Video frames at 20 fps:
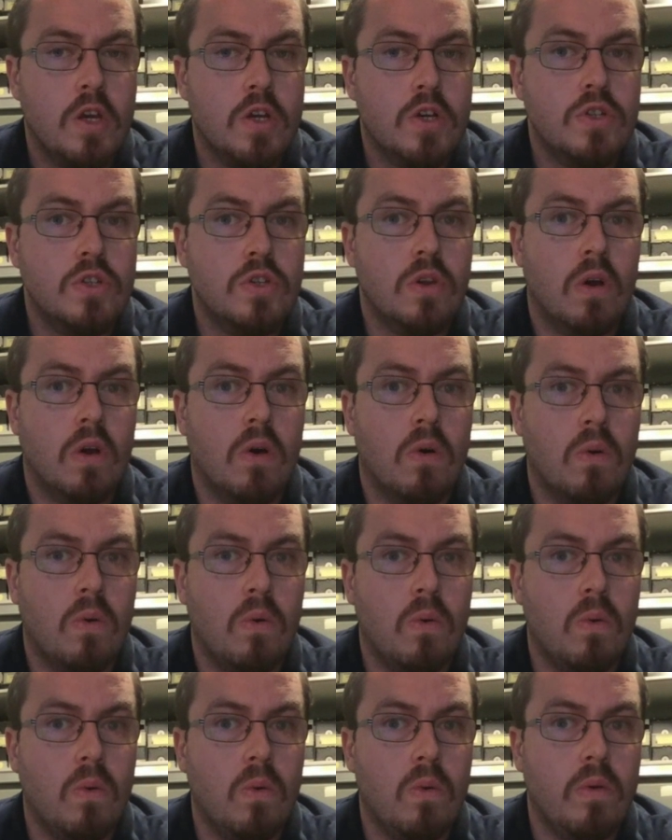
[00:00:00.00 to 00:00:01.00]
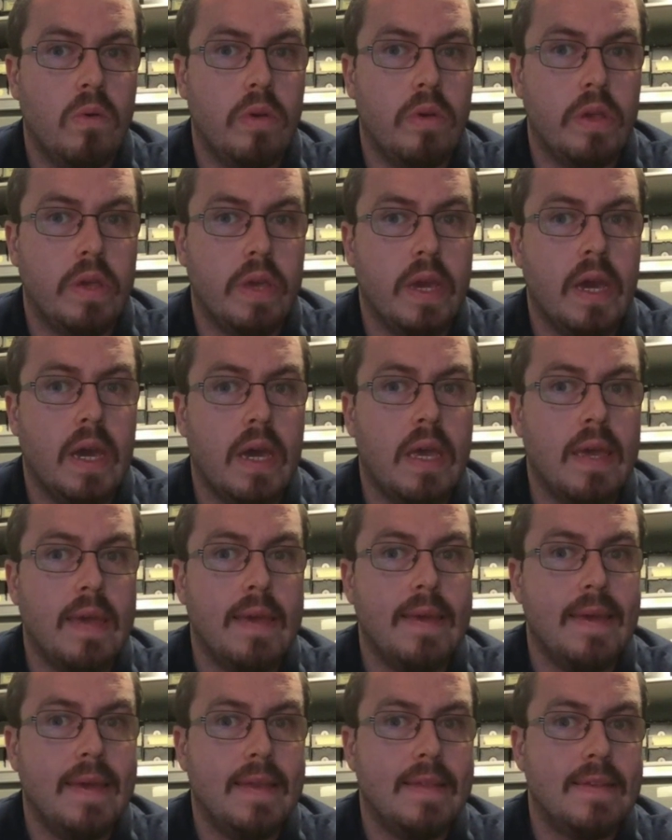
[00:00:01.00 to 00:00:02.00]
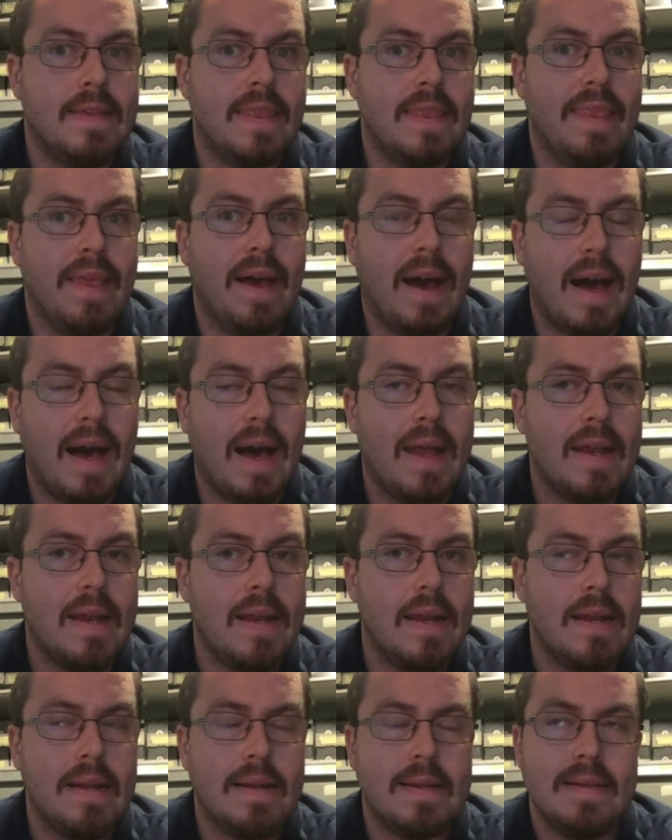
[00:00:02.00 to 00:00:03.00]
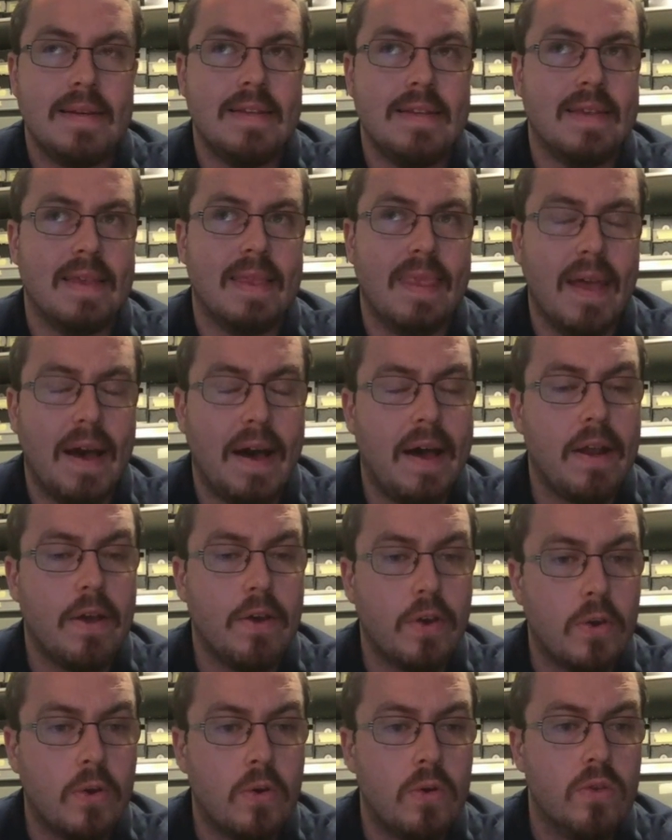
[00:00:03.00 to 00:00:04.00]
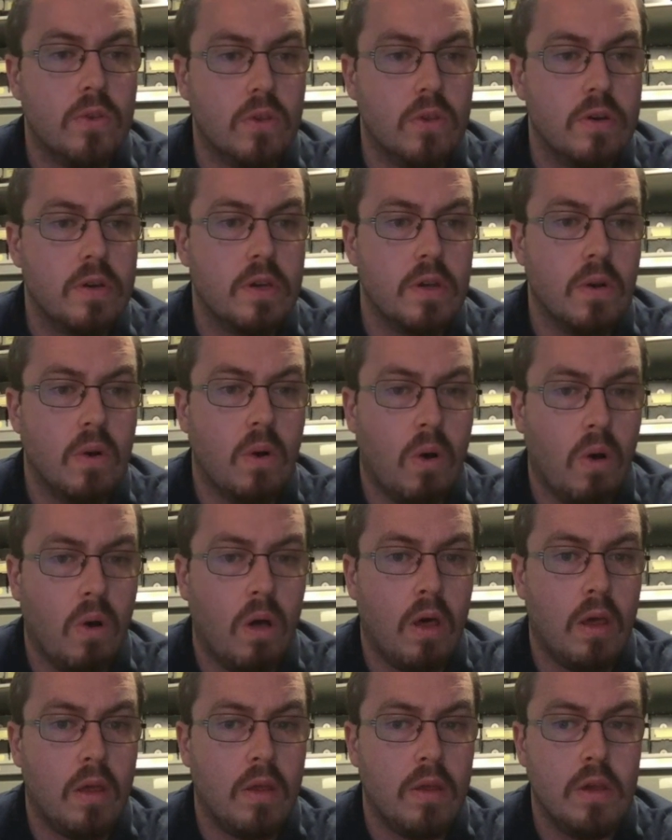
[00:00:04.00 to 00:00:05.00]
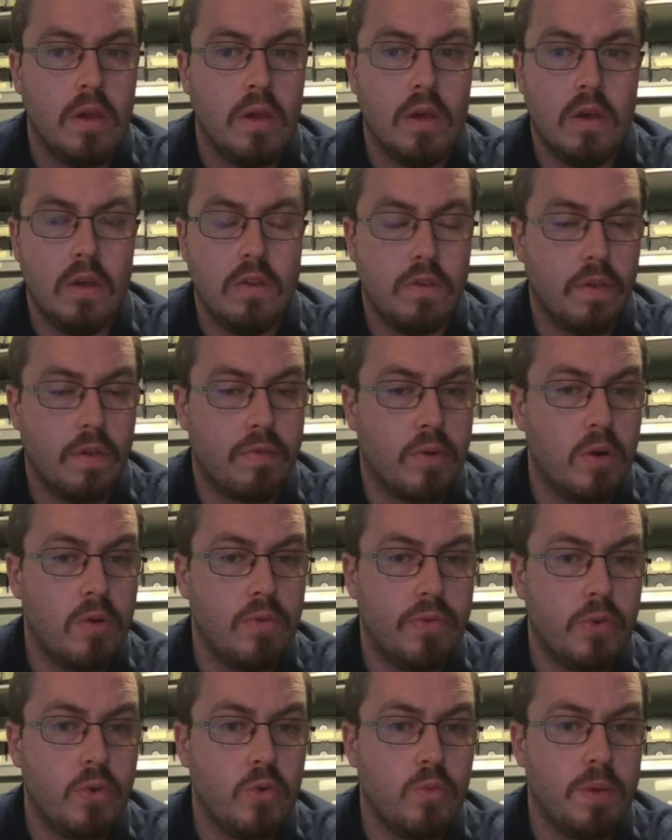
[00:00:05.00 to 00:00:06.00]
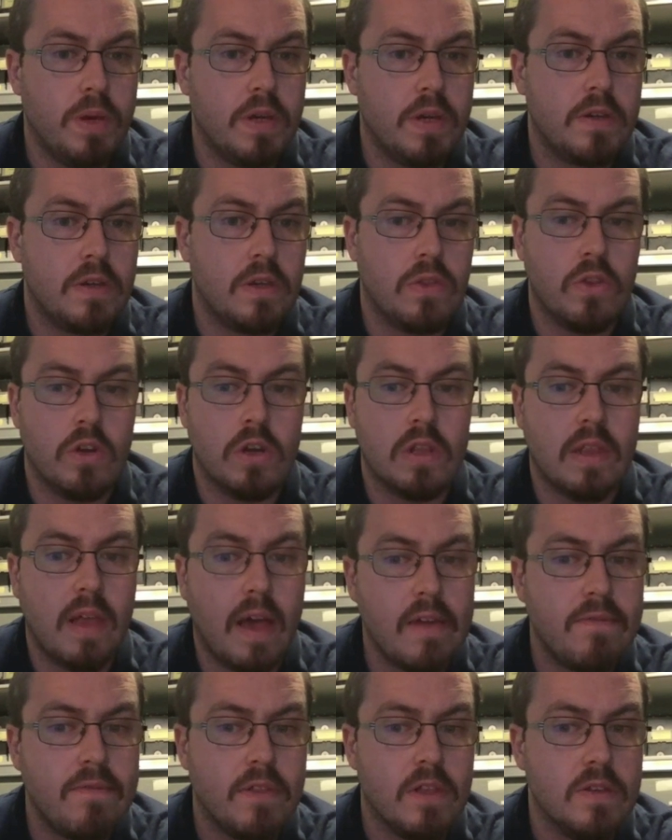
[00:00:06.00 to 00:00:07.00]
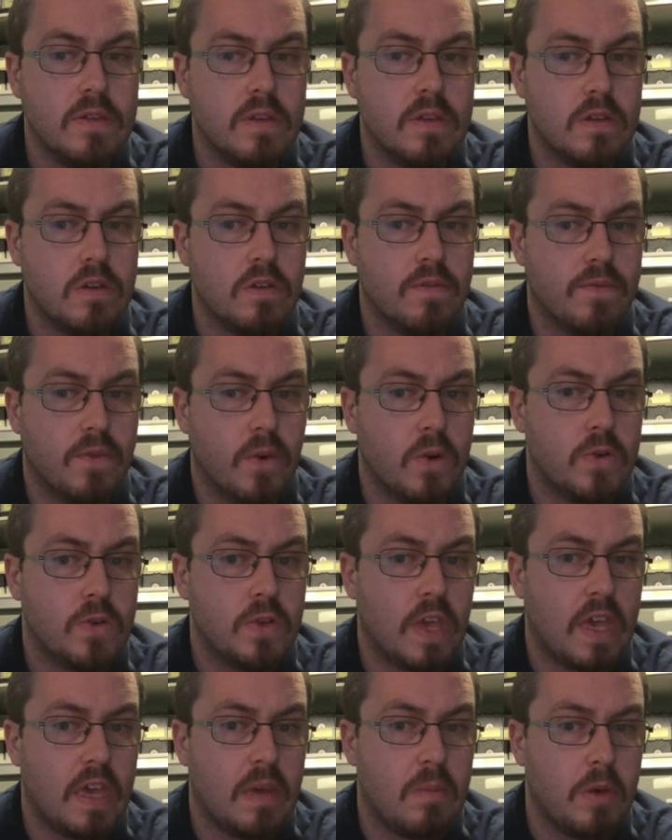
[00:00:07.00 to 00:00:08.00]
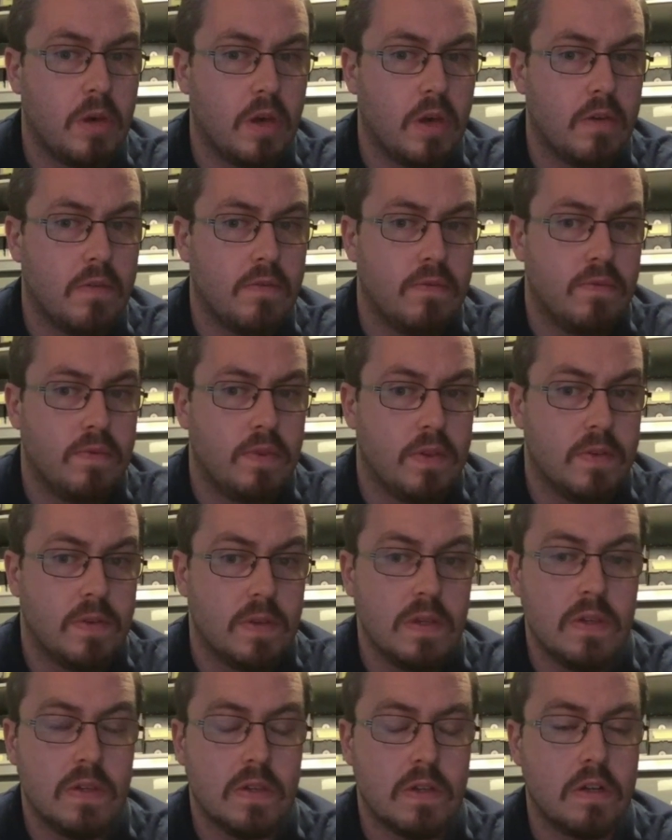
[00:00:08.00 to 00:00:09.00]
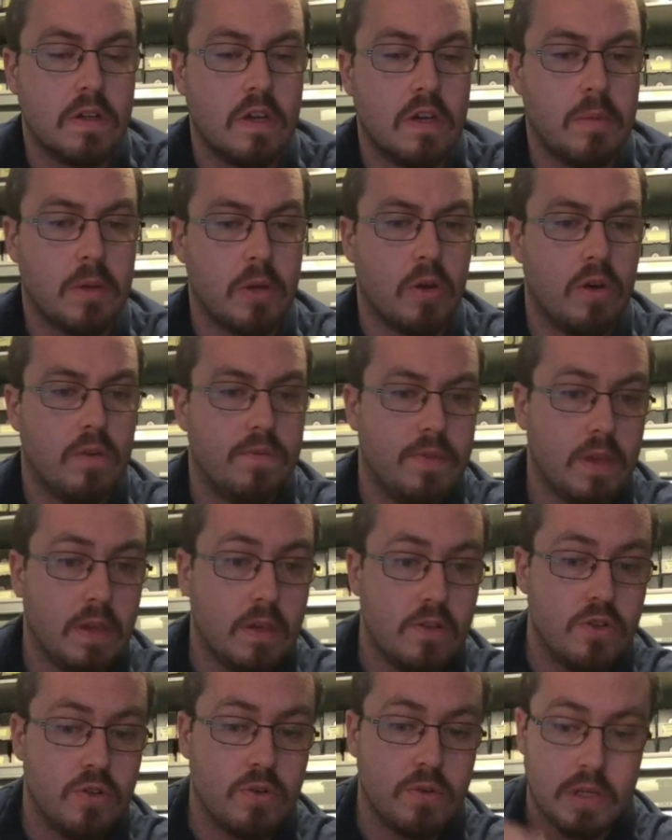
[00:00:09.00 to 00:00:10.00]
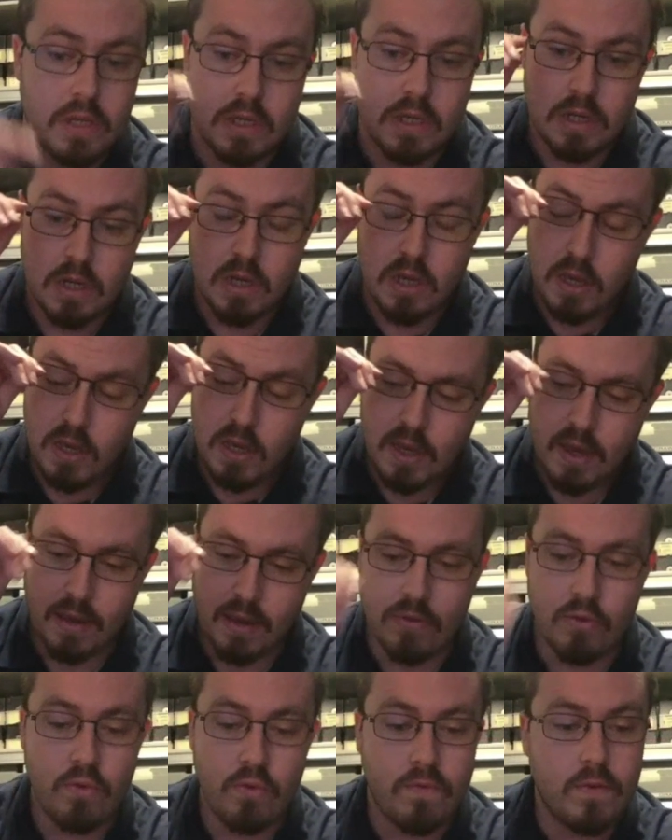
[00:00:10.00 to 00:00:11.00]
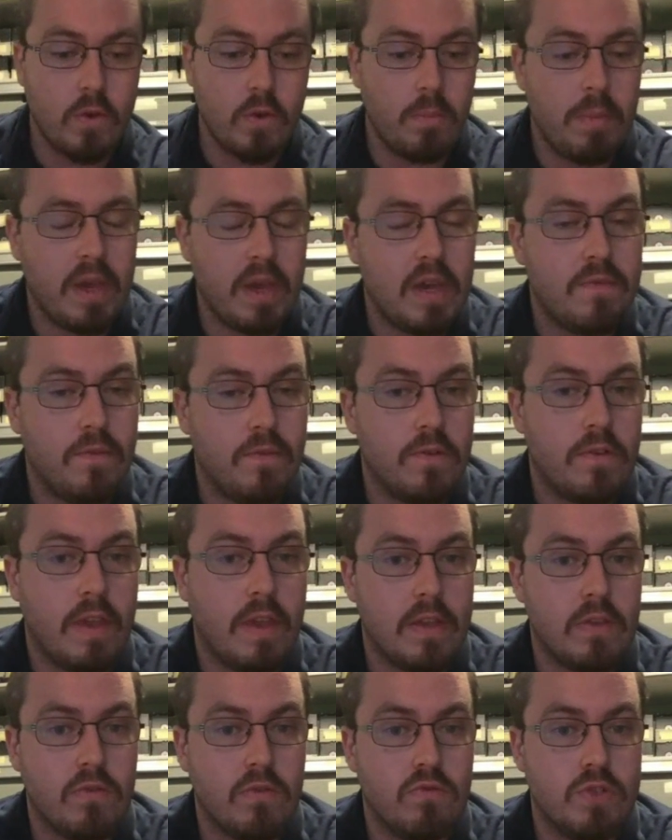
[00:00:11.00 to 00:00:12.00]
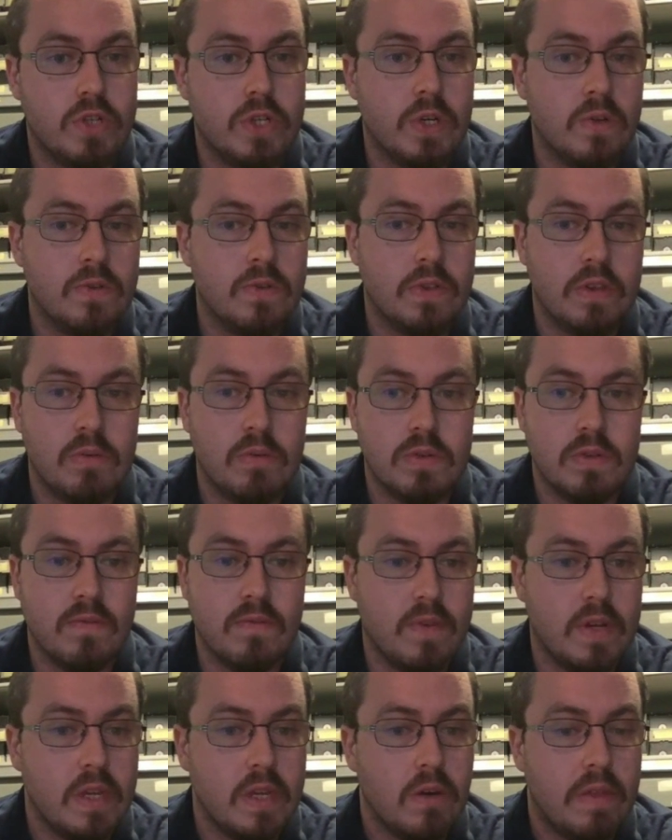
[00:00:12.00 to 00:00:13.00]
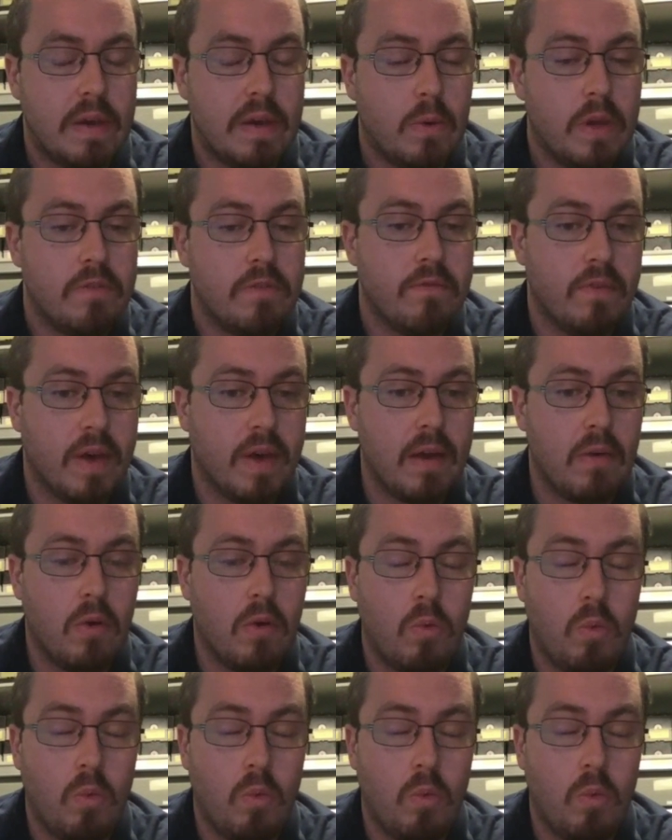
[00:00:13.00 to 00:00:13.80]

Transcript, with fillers: So yeah, it, it's not it's not a good look at all to throw two picks and look lifeless in your first game of the season, coming off the injury. And I do feel bad for Daniel Jones. There was a video that went viral.